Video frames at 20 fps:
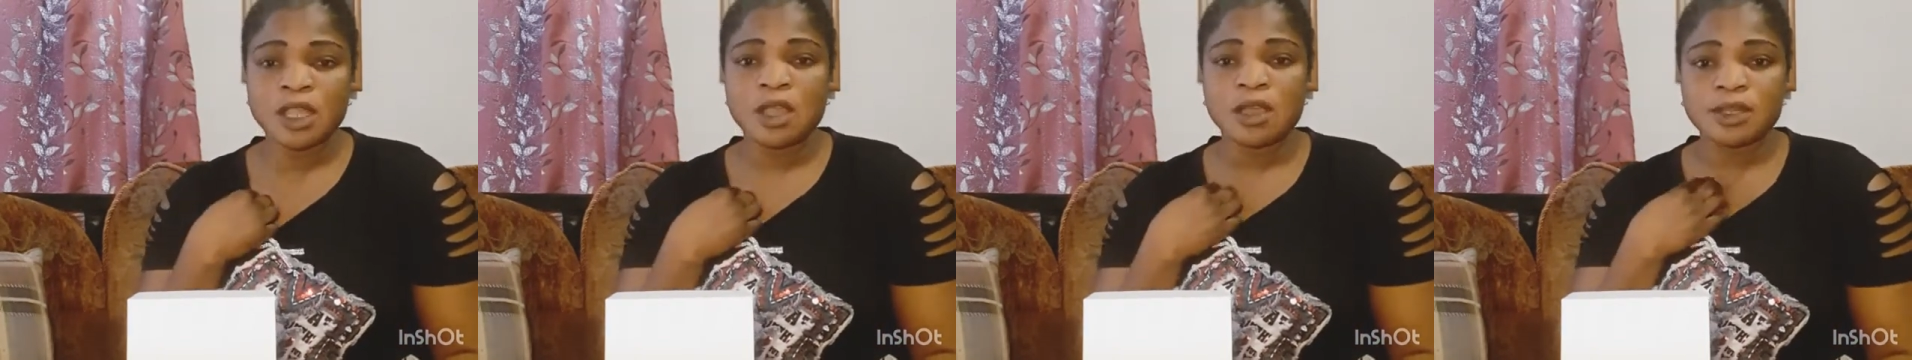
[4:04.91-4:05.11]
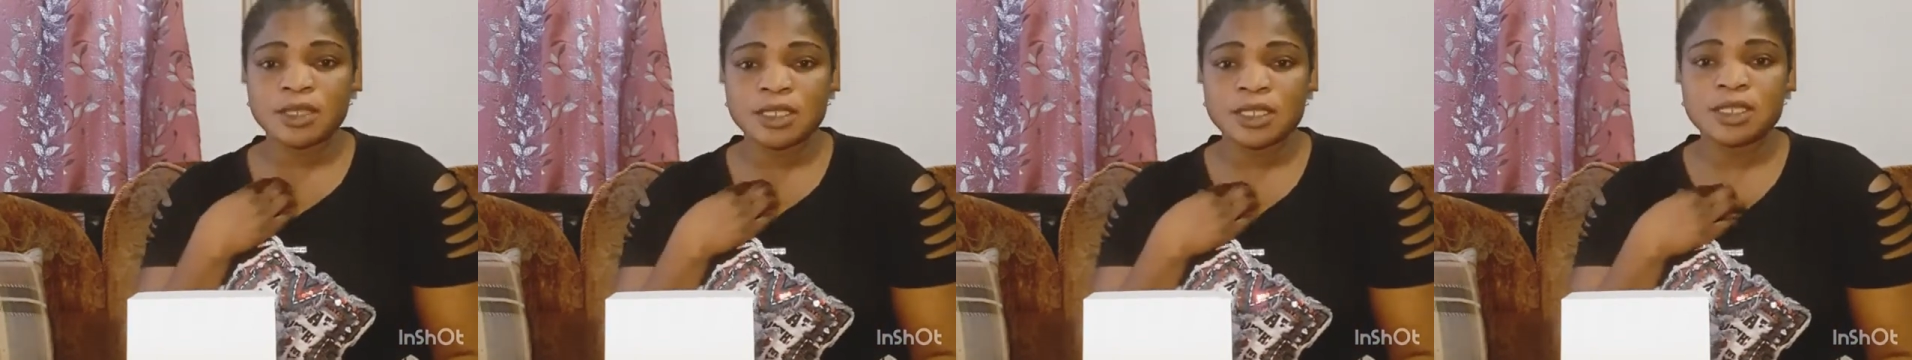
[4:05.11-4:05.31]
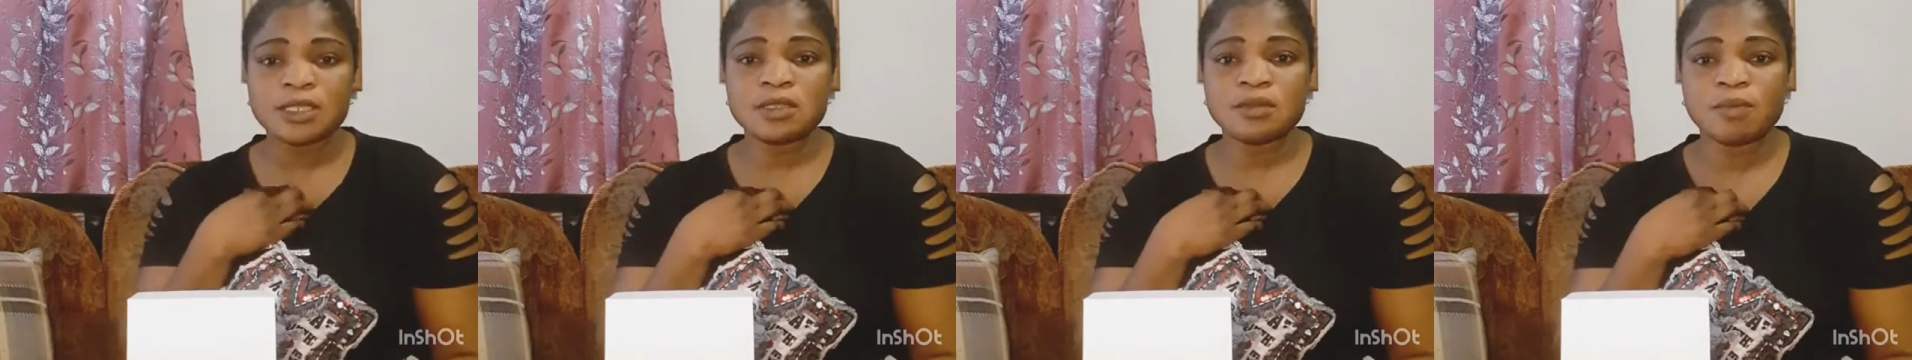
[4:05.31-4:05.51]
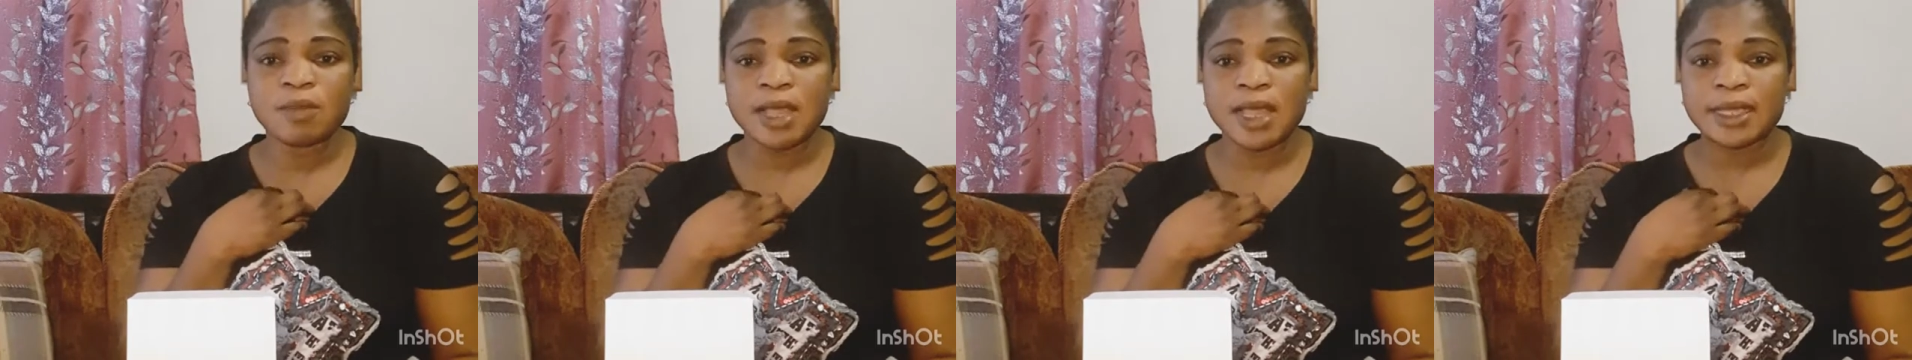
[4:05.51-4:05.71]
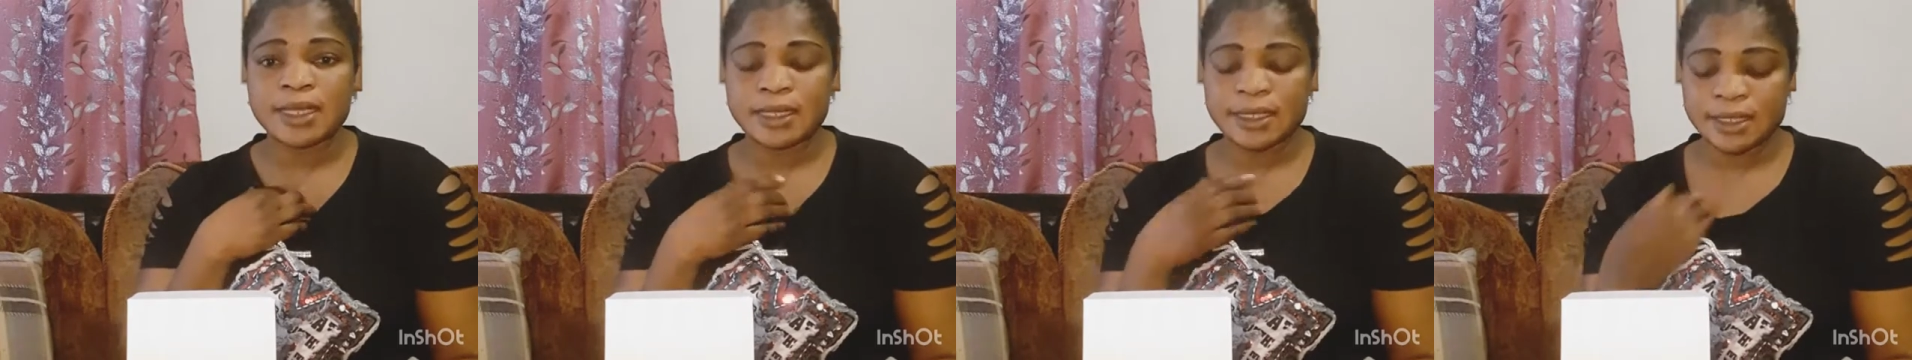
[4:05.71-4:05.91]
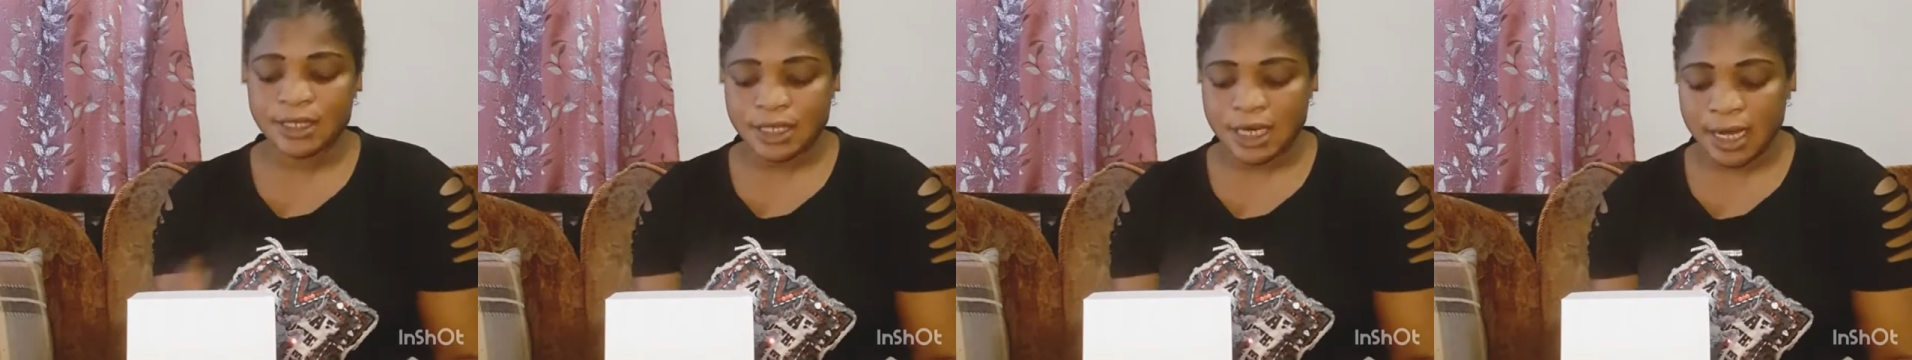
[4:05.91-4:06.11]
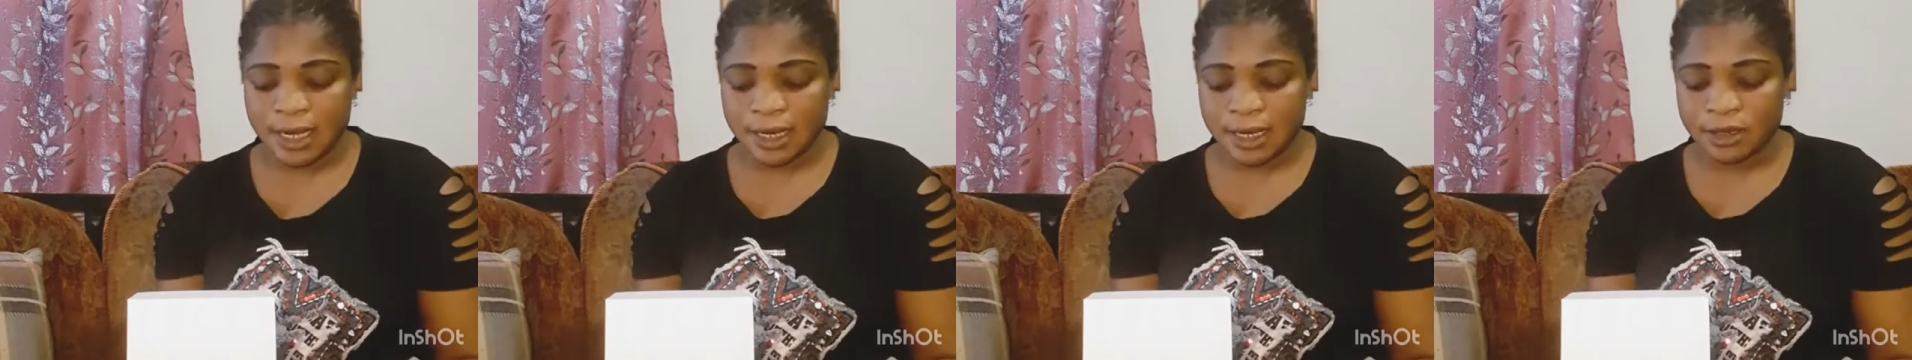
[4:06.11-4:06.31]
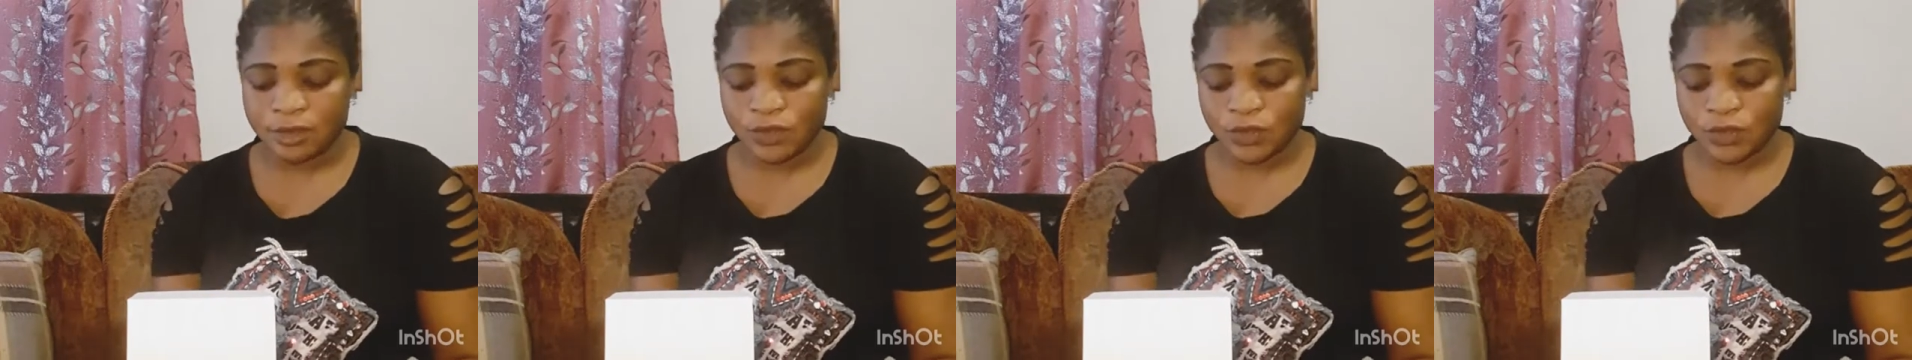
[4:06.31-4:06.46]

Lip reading: on this my channel.